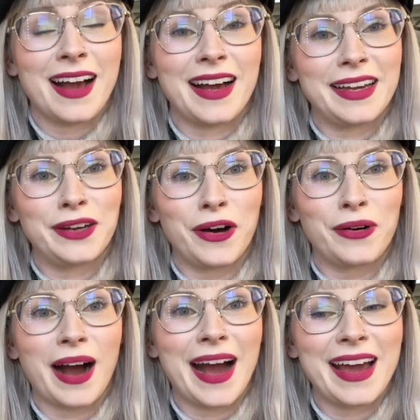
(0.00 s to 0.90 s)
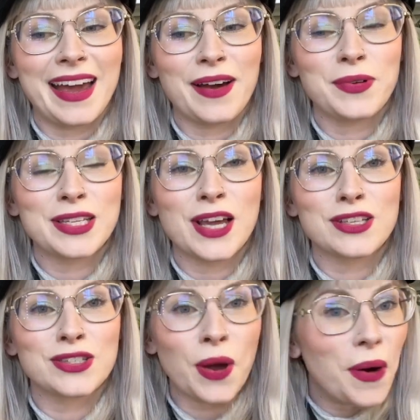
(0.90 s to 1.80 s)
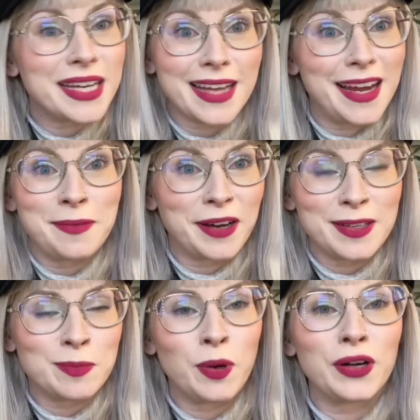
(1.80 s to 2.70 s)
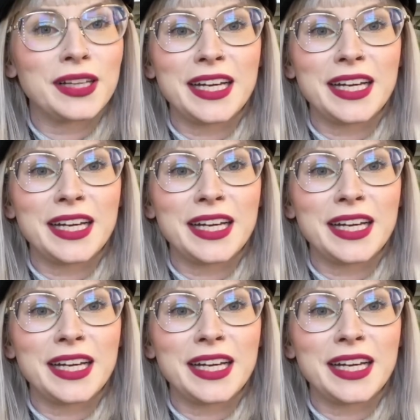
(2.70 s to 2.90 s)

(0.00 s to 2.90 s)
I know, I was so excited about this book.